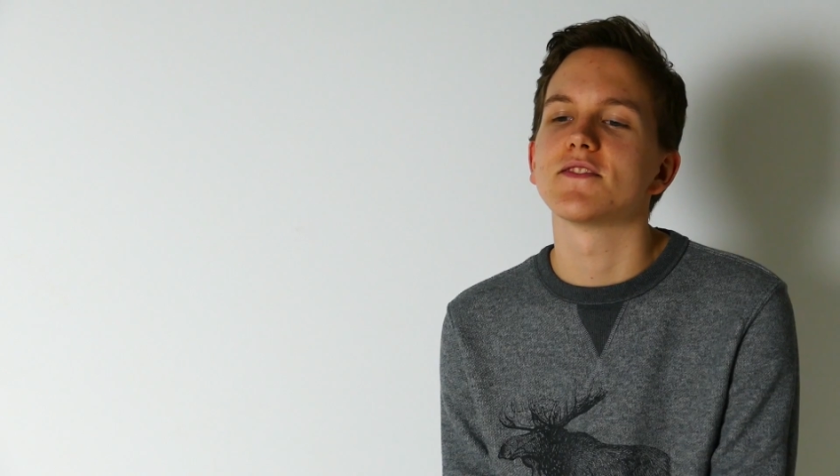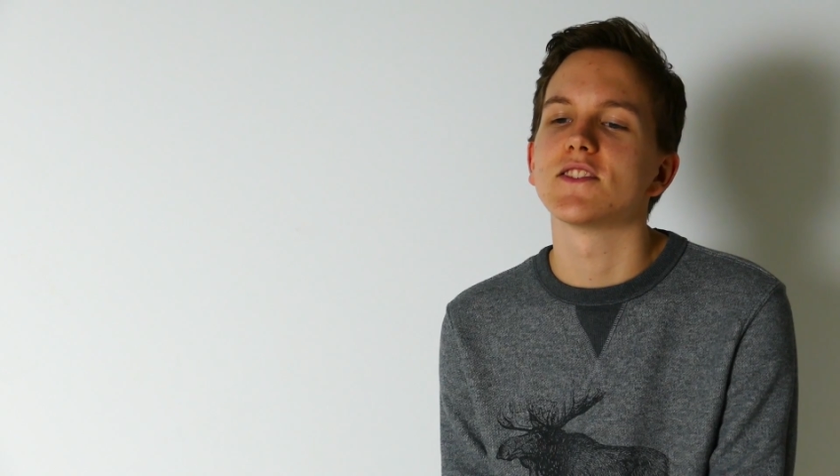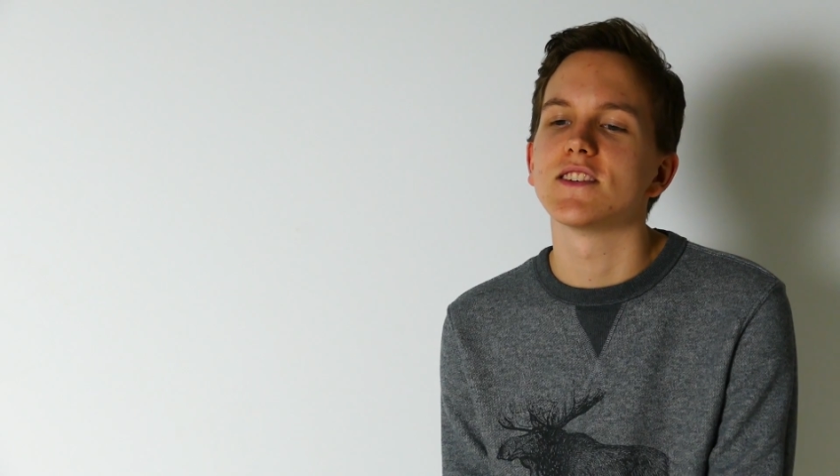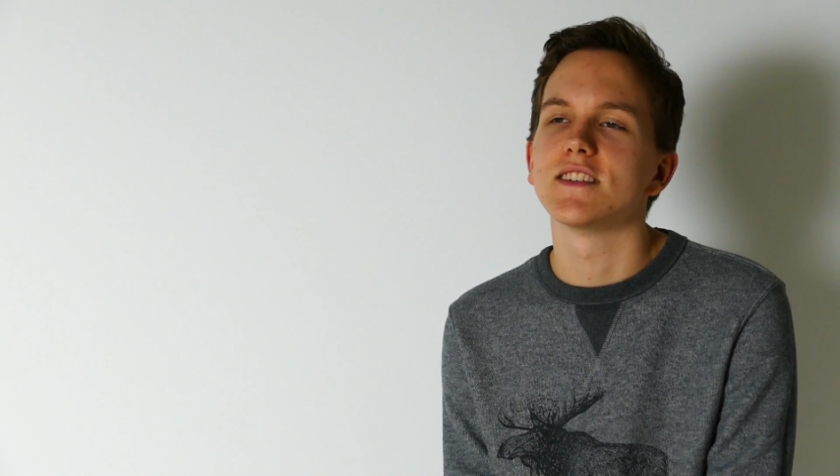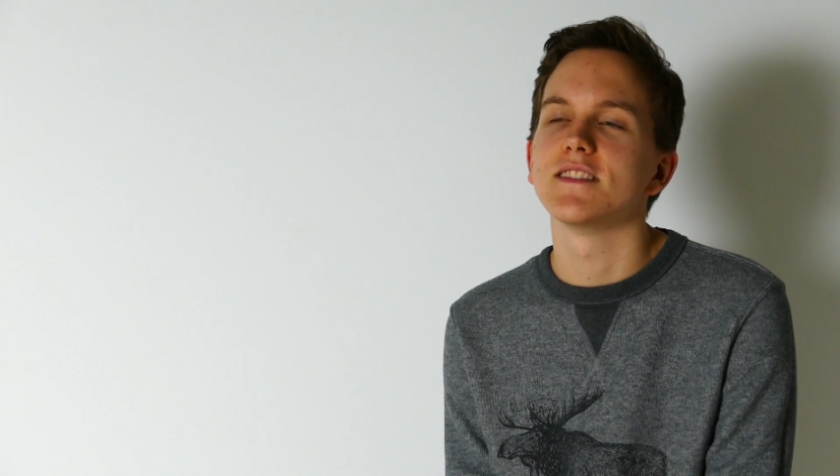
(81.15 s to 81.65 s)

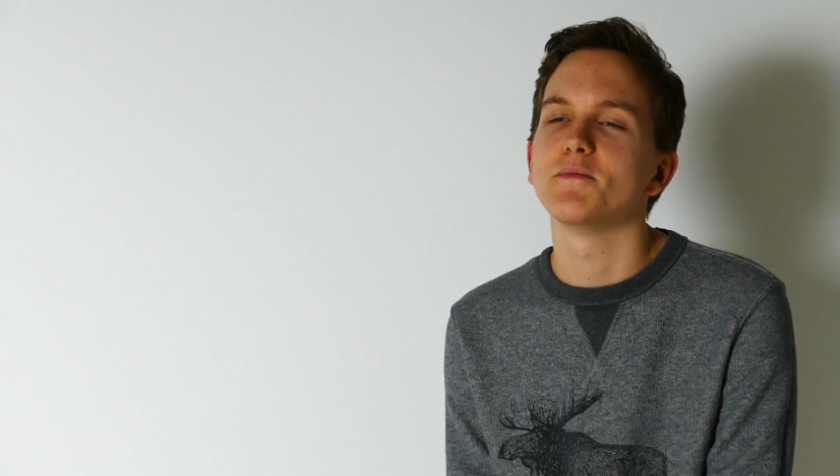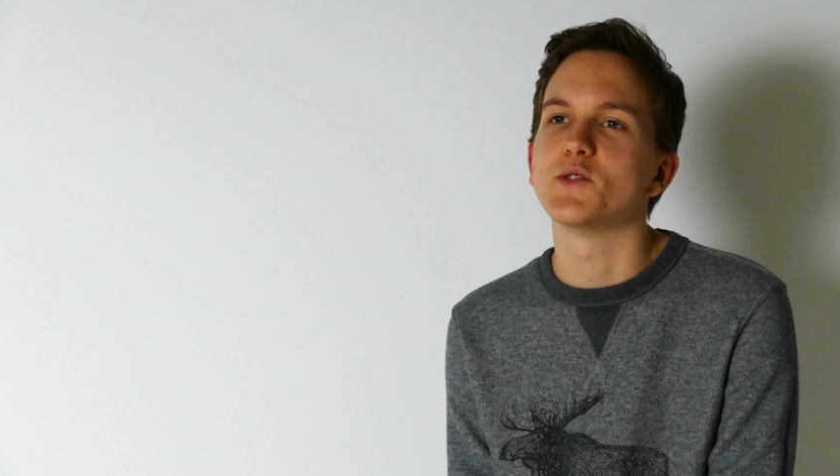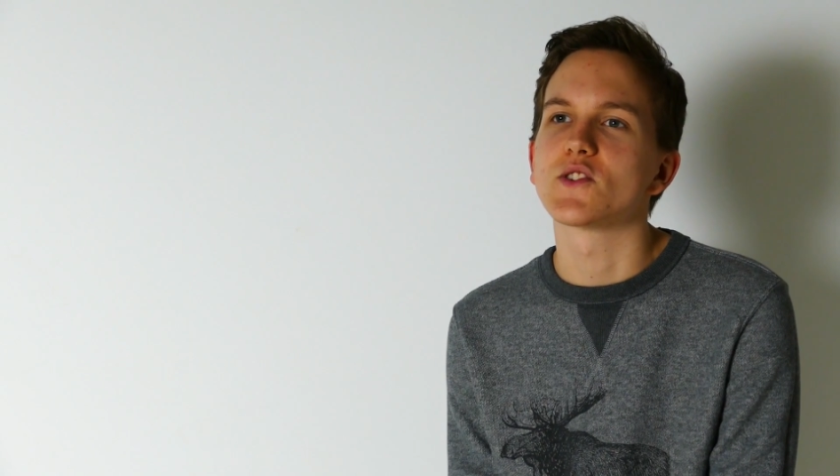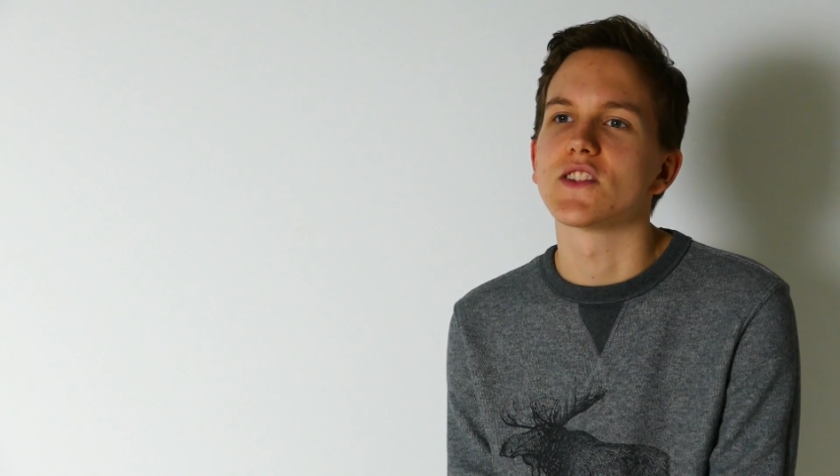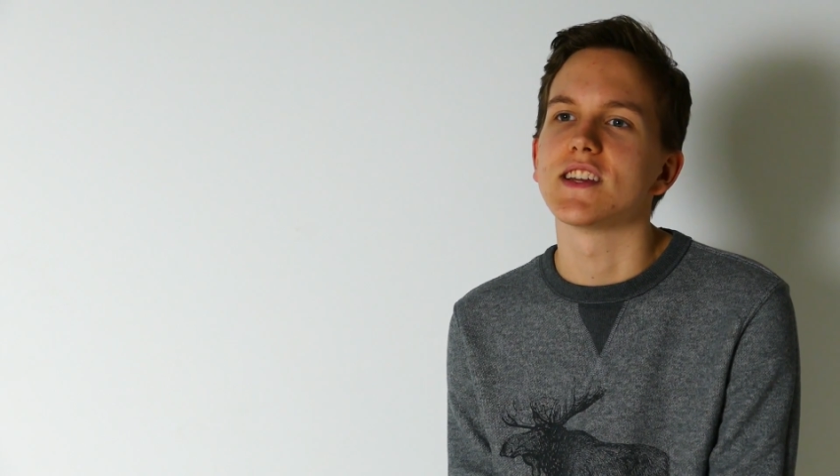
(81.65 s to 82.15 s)
for
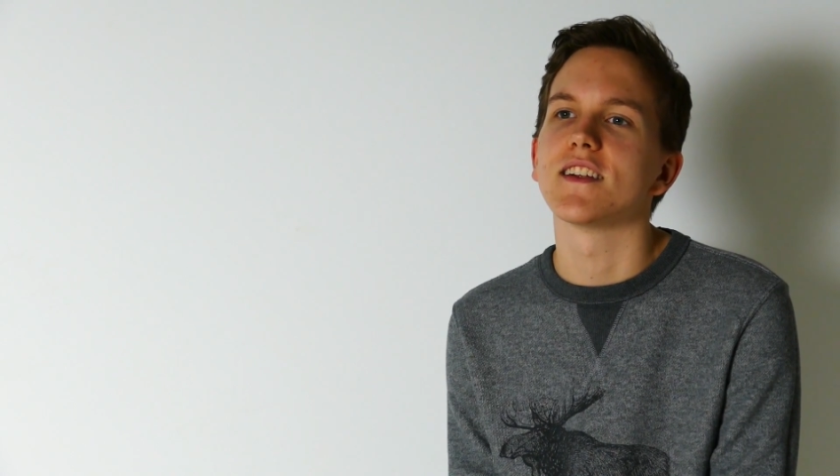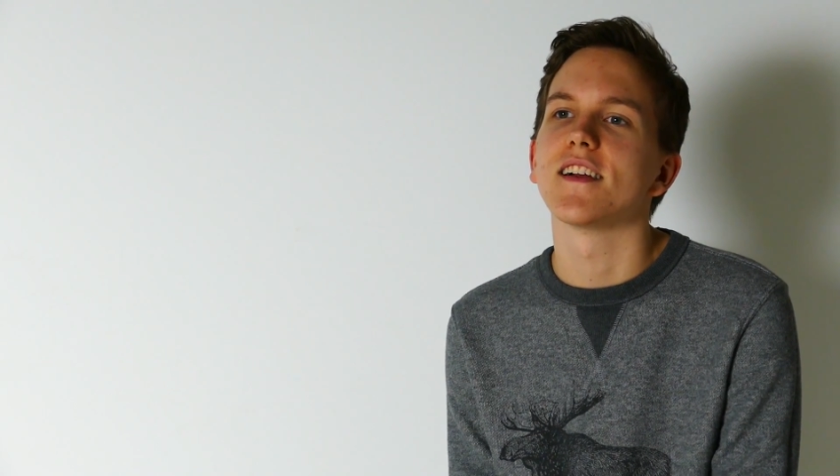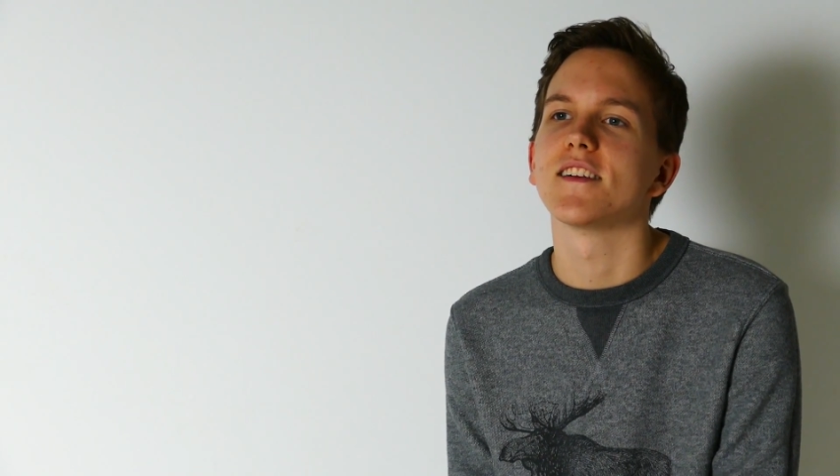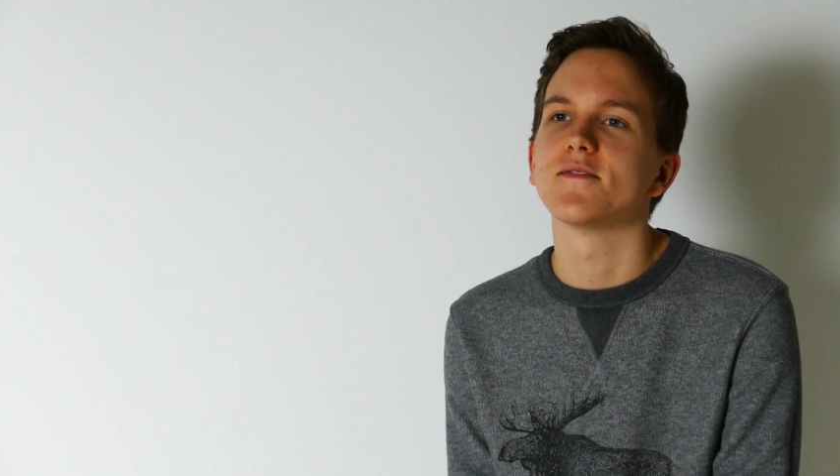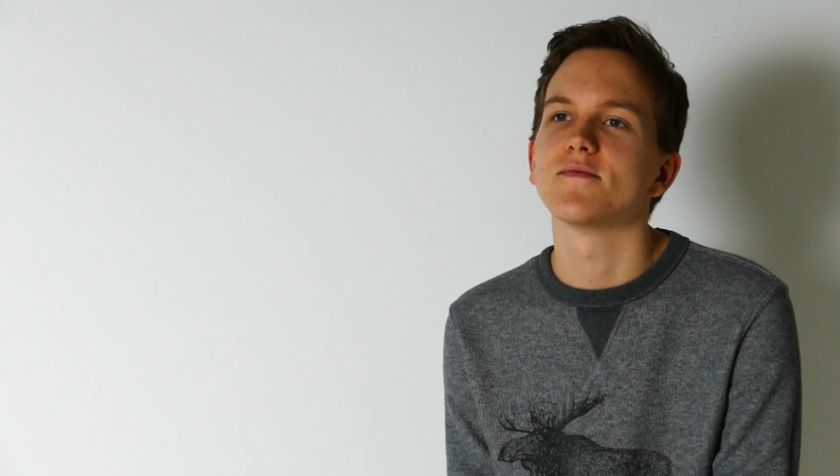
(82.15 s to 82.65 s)
musical theater.